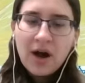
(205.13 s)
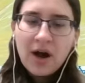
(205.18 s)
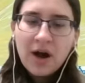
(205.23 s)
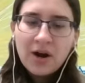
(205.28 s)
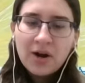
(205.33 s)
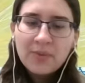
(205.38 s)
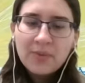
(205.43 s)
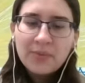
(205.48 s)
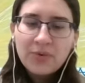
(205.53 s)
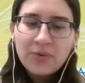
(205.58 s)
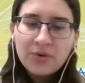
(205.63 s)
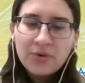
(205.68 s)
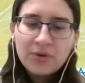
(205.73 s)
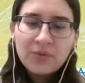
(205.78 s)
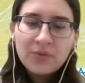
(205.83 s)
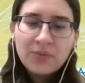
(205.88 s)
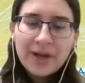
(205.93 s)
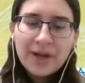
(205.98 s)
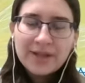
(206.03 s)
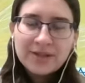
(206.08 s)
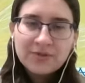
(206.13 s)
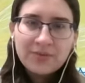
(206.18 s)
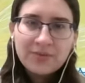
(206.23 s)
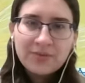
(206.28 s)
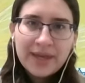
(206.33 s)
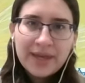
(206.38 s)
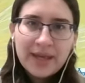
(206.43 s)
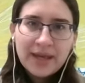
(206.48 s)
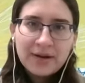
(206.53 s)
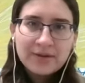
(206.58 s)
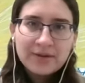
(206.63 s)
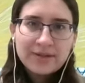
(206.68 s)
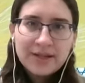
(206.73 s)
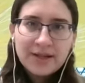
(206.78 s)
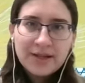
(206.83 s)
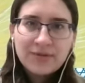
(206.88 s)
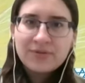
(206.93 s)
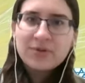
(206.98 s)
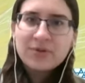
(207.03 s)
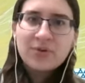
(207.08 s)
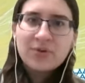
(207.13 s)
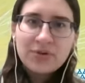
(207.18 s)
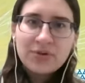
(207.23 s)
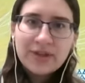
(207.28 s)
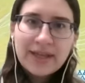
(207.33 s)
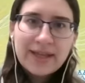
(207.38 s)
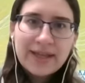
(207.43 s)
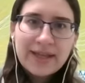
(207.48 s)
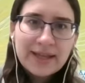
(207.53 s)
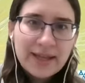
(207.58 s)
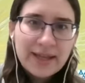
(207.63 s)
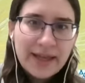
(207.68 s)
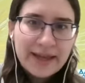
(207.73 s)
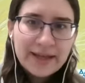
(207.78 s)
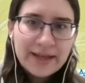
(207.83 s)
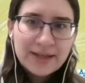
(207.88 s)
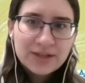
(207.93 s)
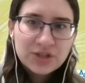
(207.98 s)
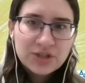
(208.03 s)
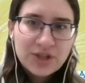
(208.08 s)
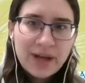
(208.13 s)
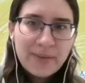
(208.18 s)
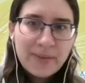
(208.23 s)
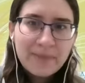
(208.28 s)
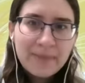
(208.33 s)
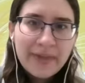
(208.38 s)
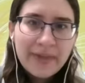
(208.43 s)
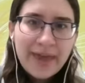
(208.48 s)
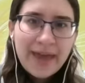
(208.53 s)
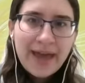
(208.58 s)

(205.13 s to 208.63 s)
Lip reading: are important ways of making ourselves holy like Hashem.